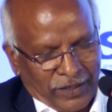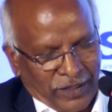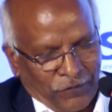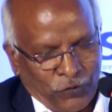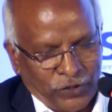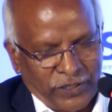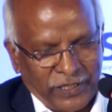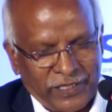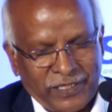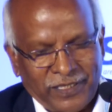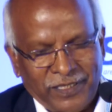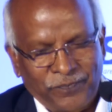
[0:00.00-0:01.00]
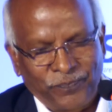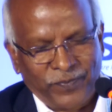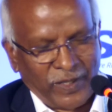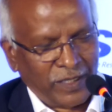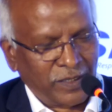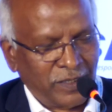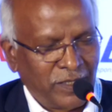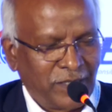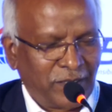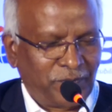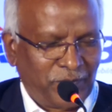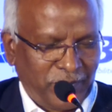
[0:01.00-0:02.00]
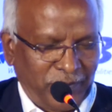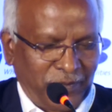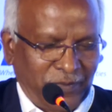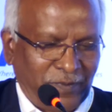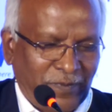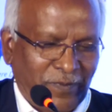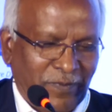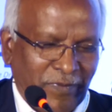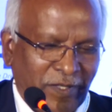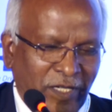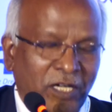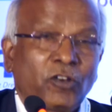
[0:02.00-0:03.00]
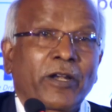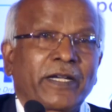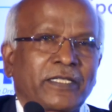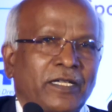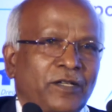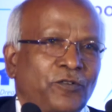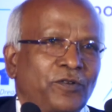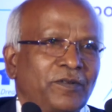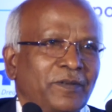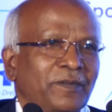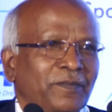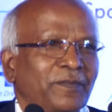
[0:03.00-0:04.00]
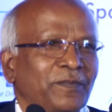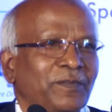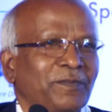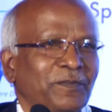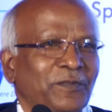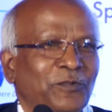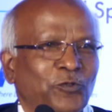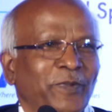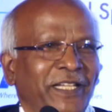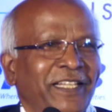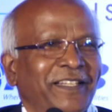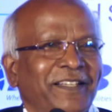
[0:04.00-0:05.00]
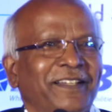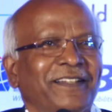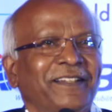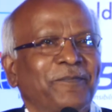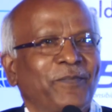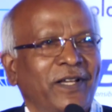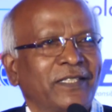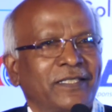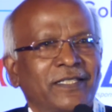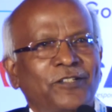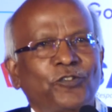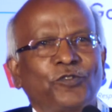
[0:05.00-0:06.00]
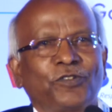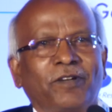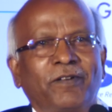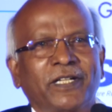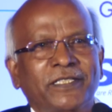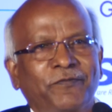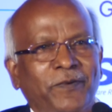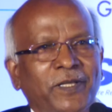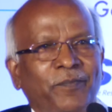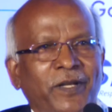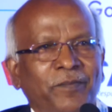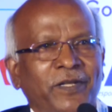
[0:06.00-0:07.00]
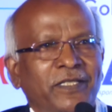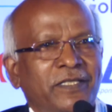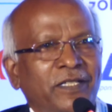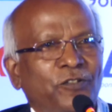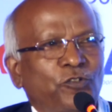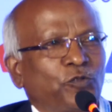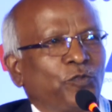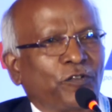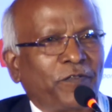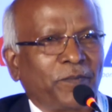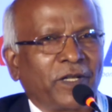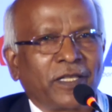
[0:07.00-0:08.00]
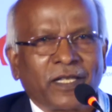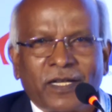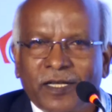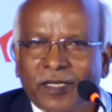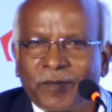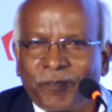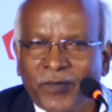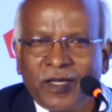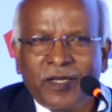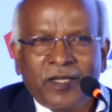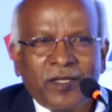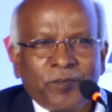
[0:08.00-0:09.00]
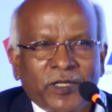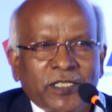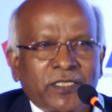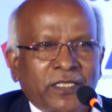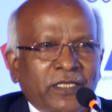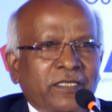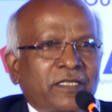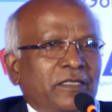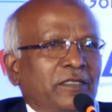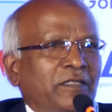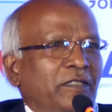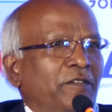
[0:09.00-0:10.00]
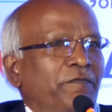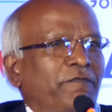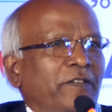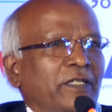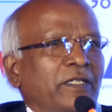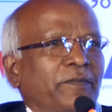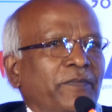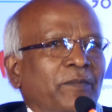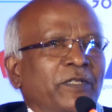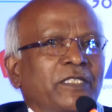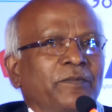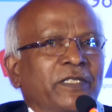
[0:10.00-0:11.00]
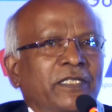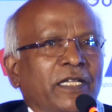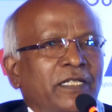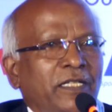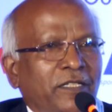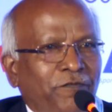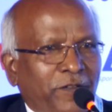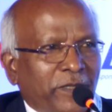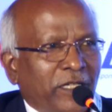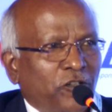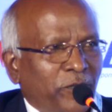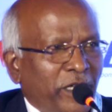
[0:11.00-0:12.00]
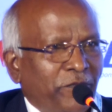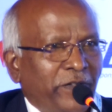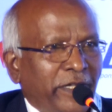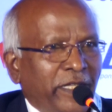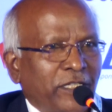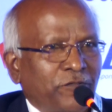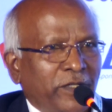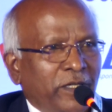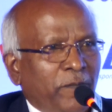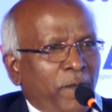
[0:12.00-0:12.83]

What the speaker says: Of course, the accolades are too many. As I said, 2 awards from the Prime Minister, 2 more from other ministers of MSME sector from the Government of India as well.